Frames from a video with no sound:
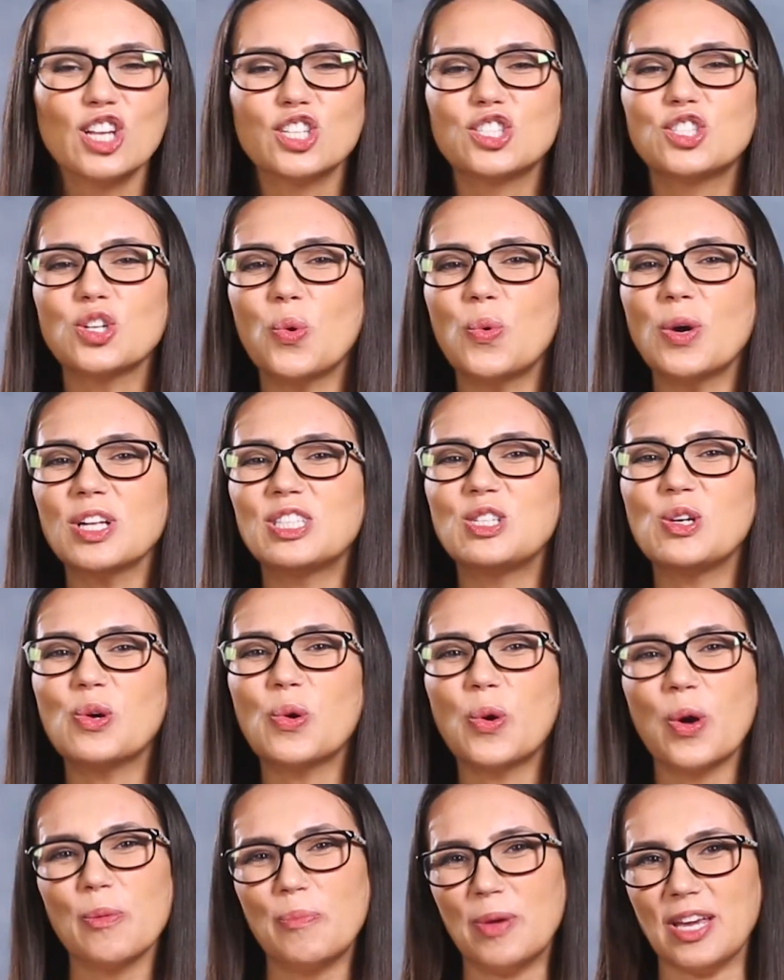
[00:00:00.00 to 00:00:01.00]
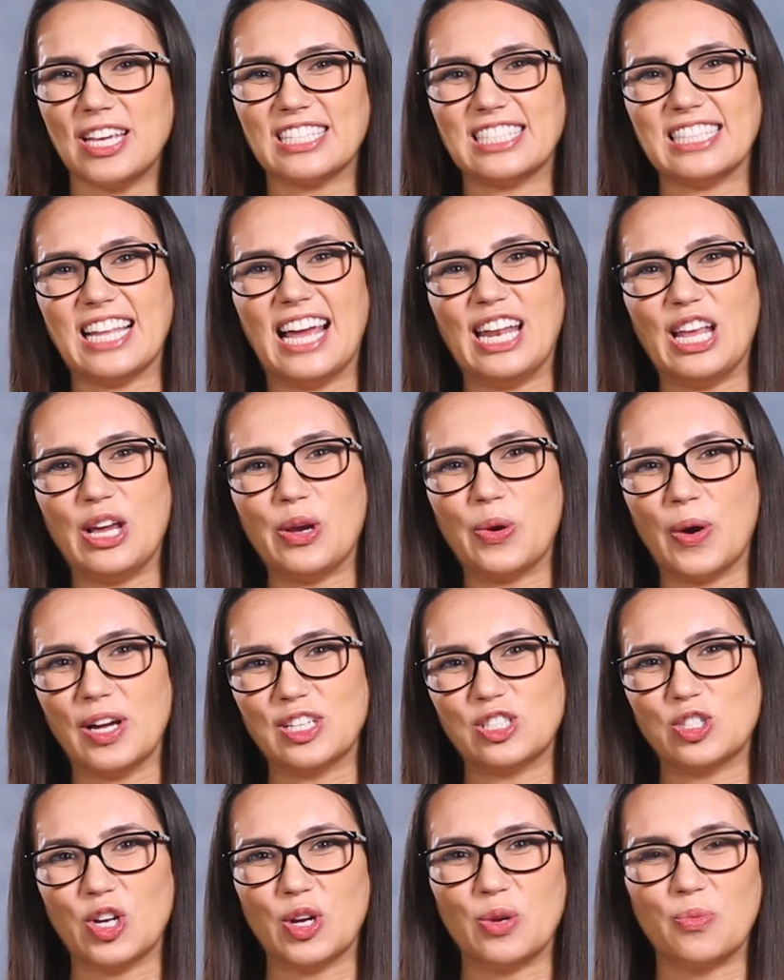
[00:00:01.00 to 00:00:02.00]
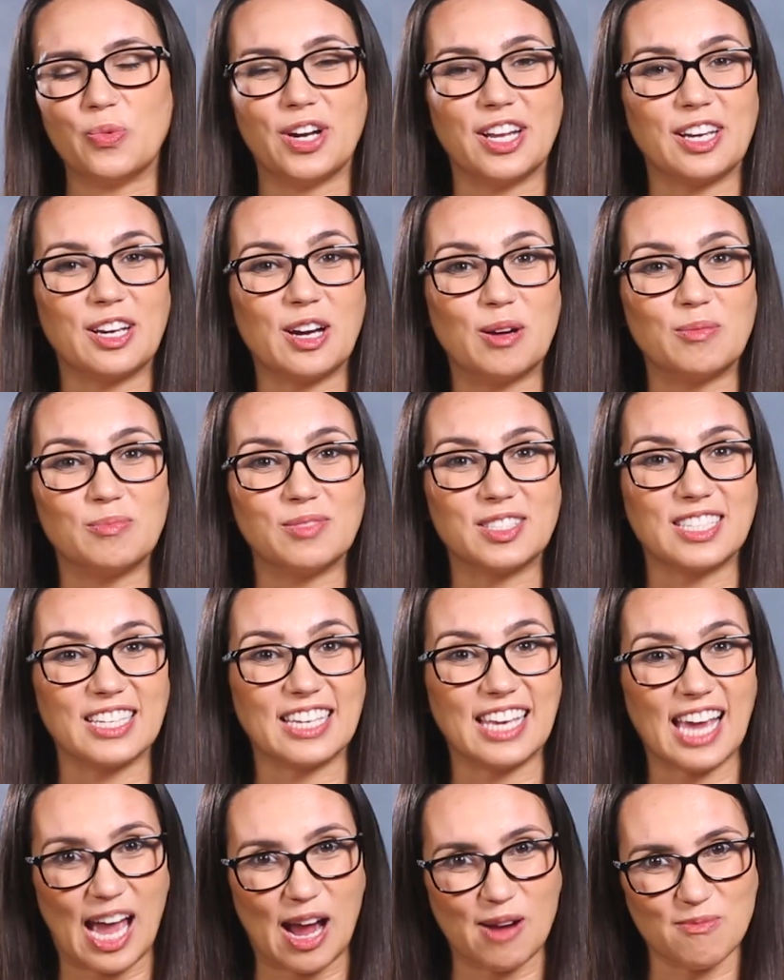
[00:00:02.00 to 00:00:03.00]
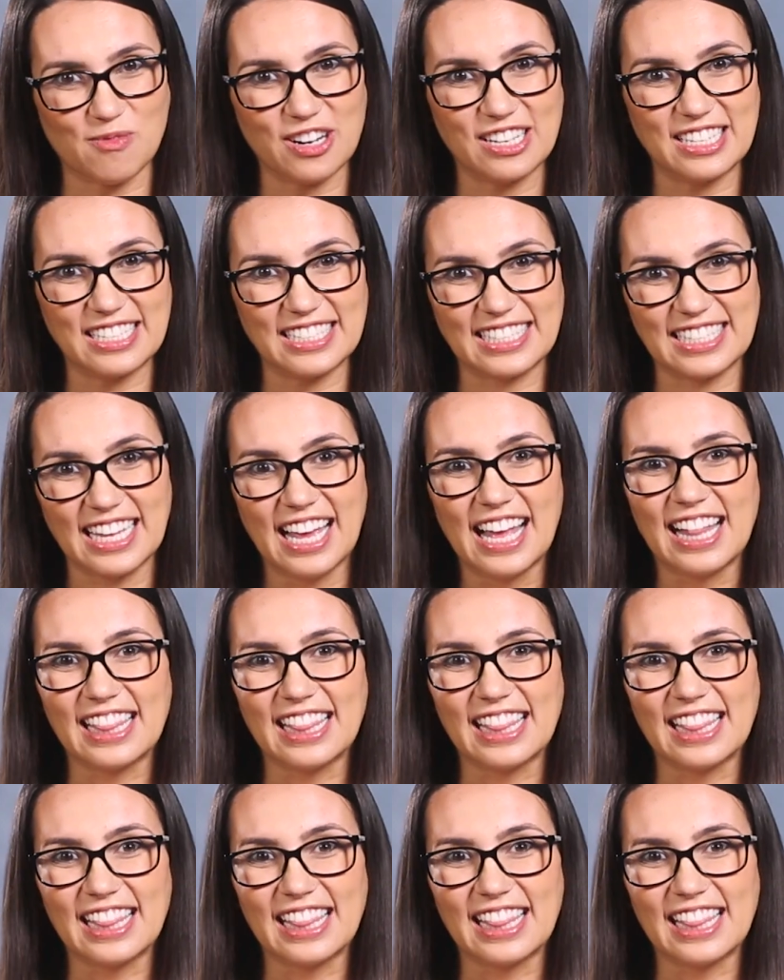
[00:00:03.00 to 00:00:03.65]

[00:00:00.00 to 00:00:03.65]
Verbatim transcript: So what's your biggest lighting question when it comes to cameras?